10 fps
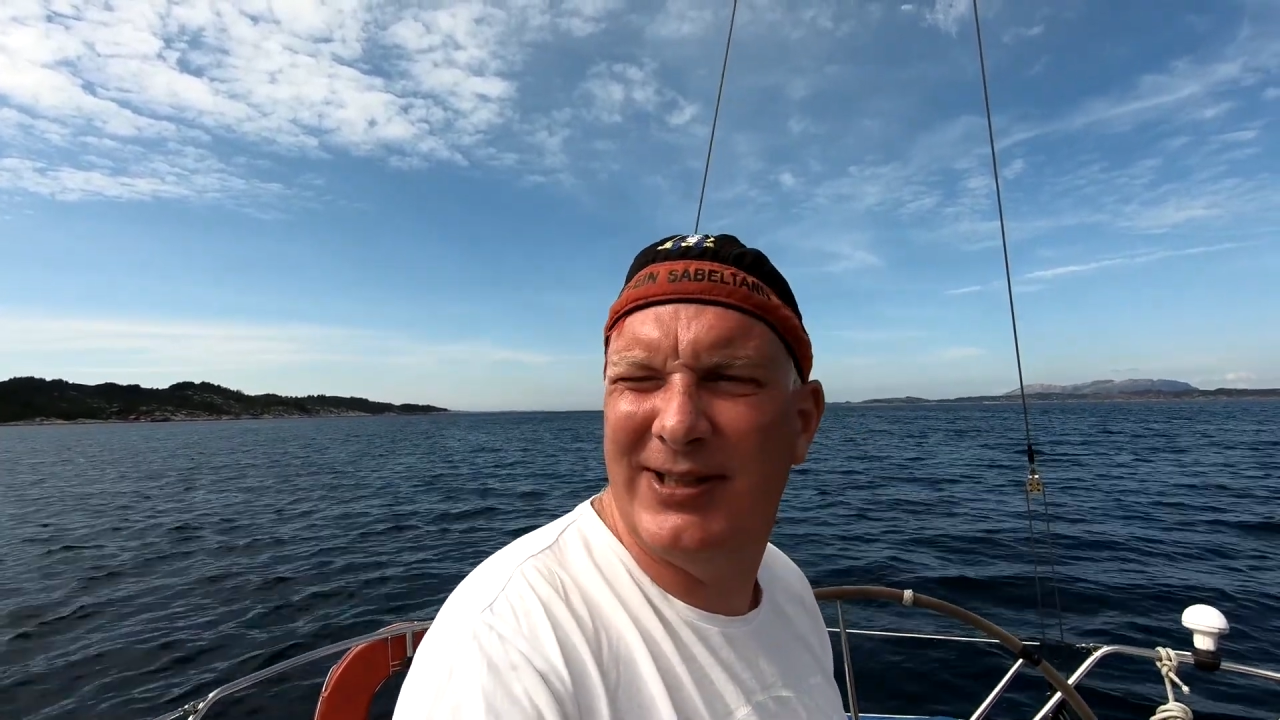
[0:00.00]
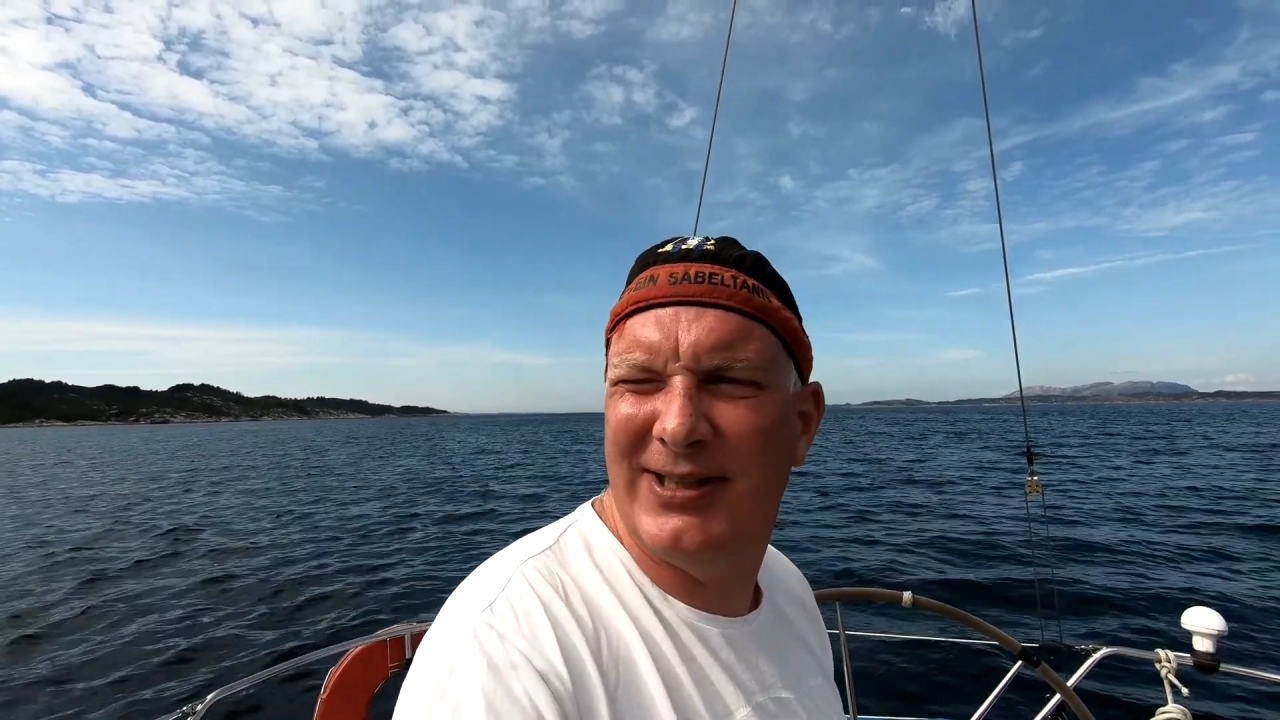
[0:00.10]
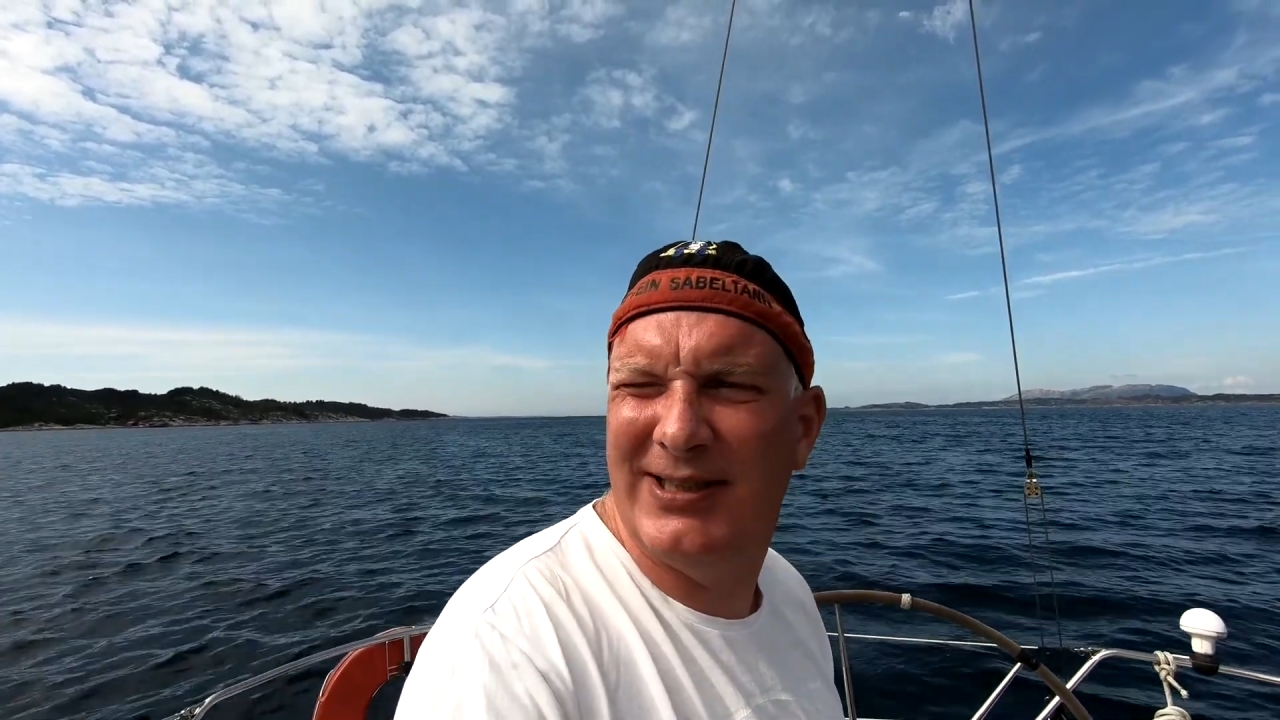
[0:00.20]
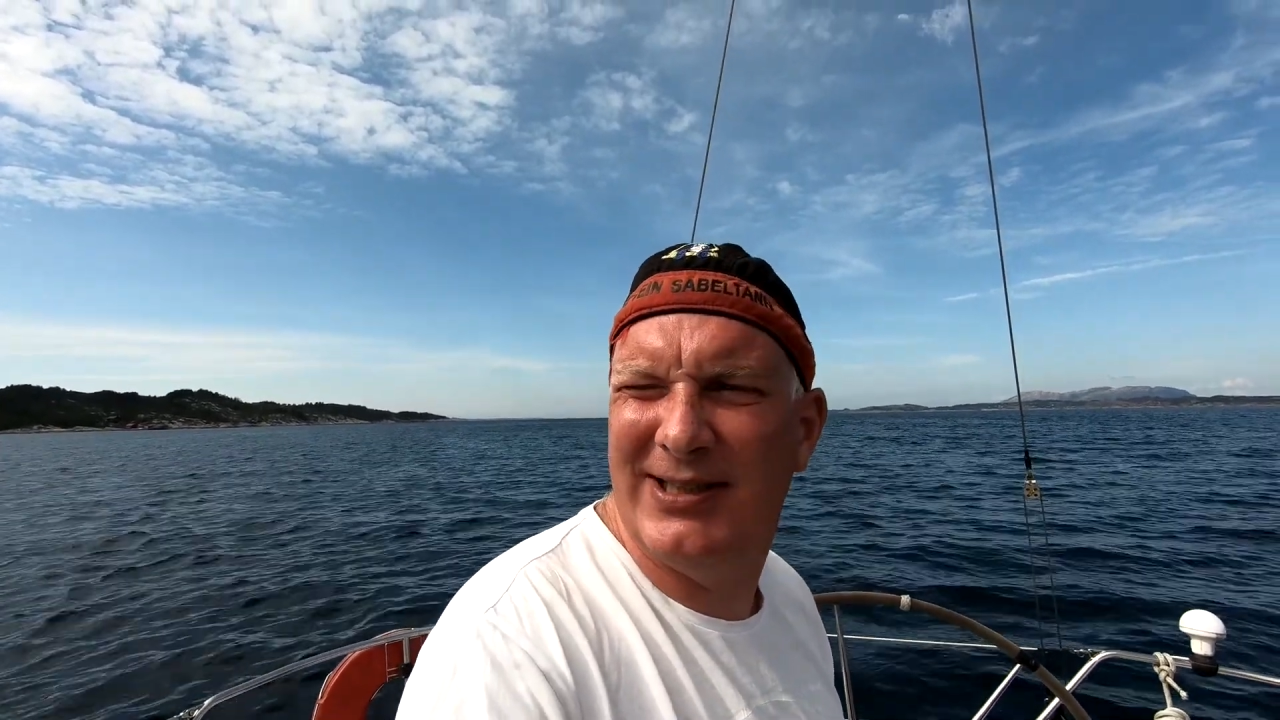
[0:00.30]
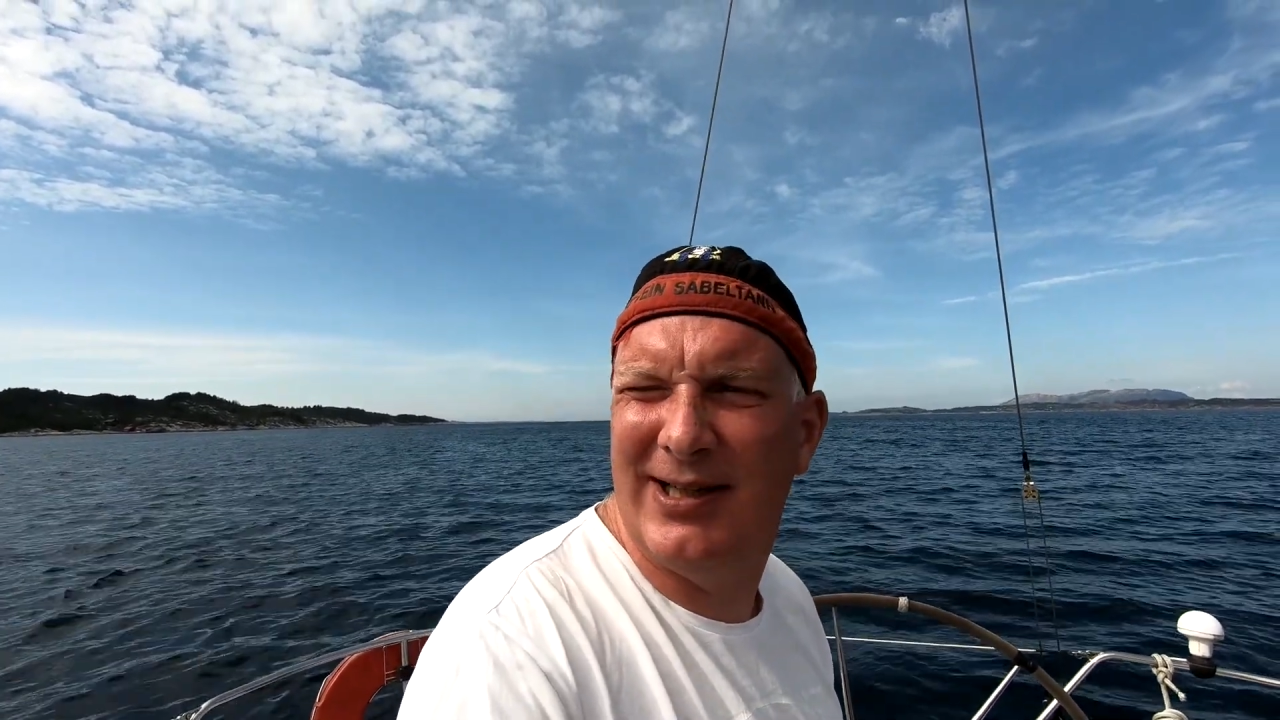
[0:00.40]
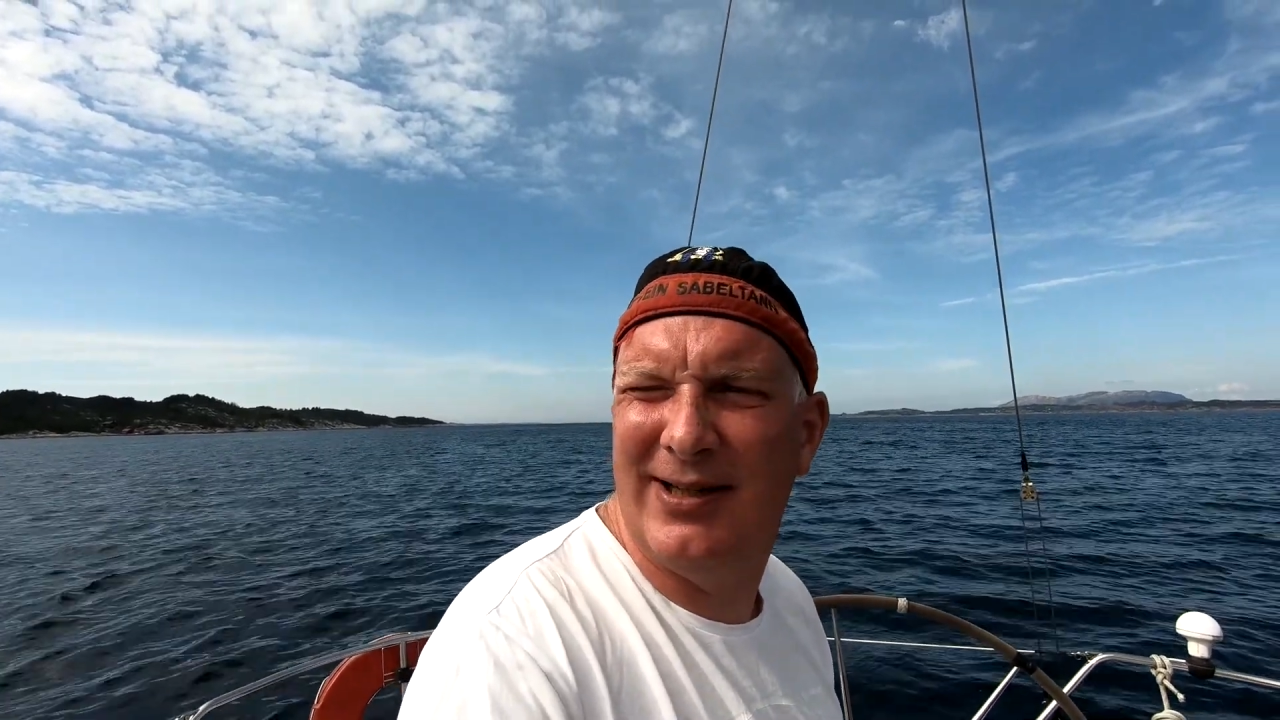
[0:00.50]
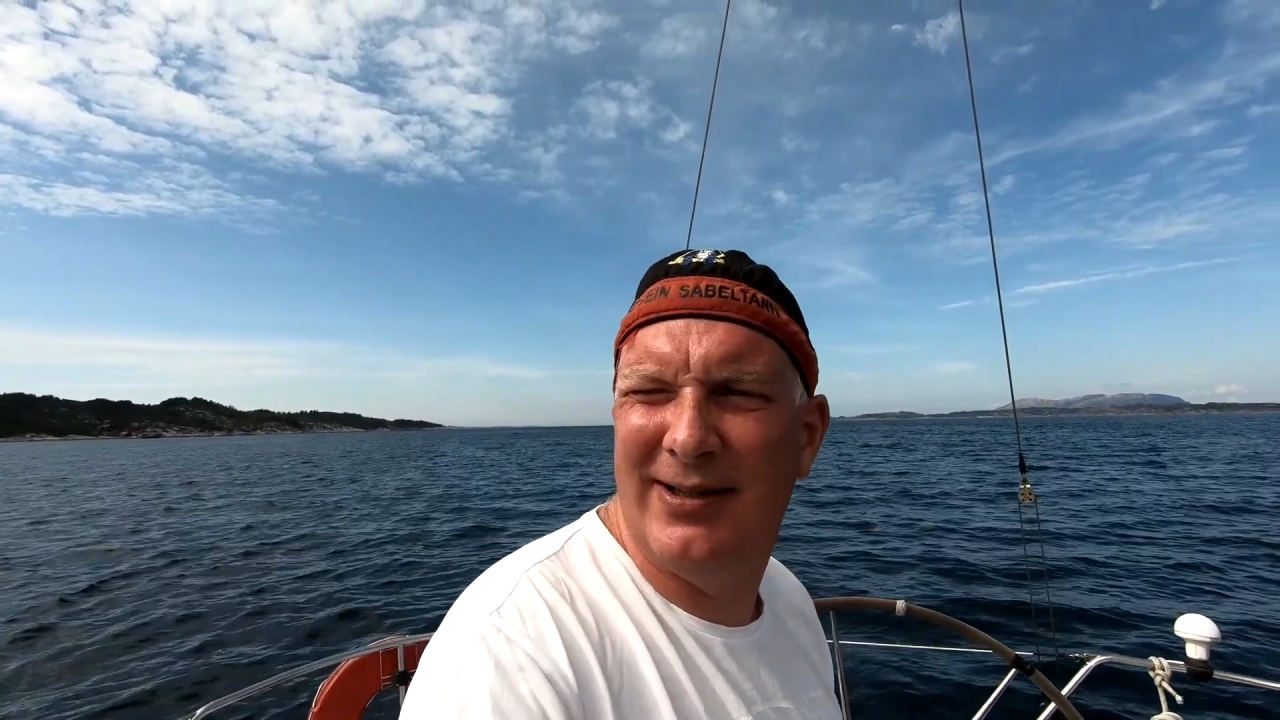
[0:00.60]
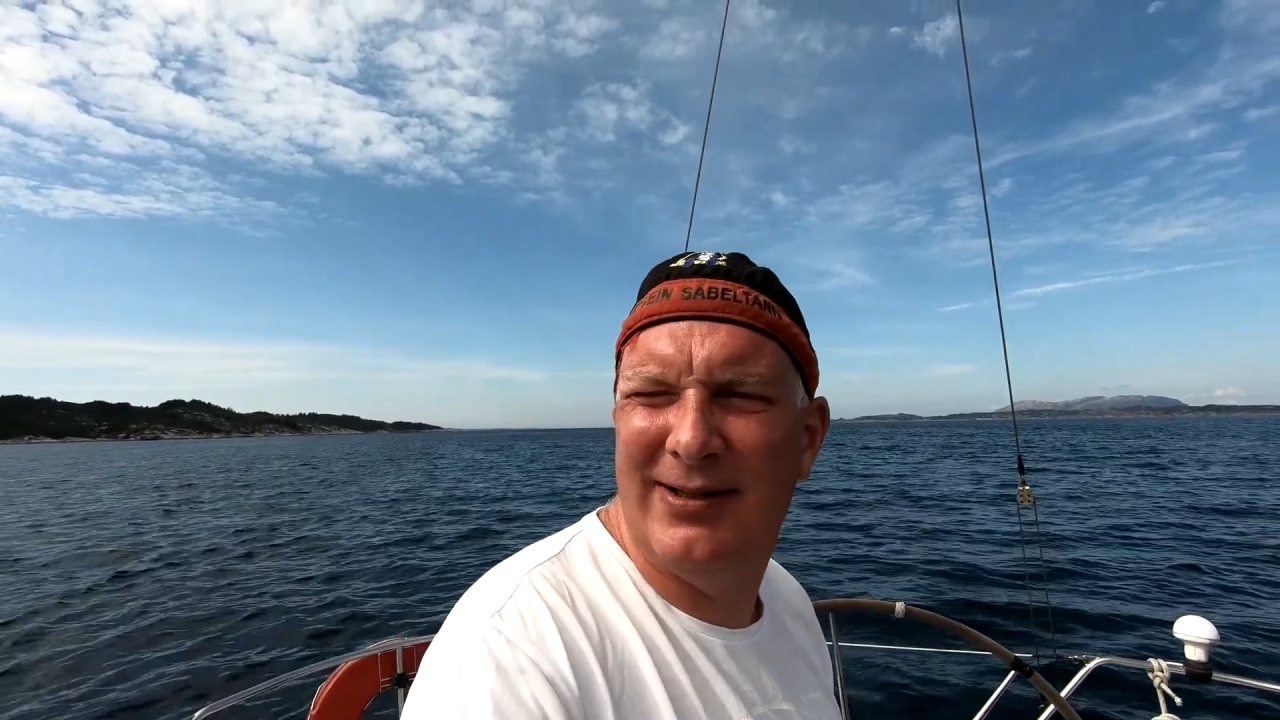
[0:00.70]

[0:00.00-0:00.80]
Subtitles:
is a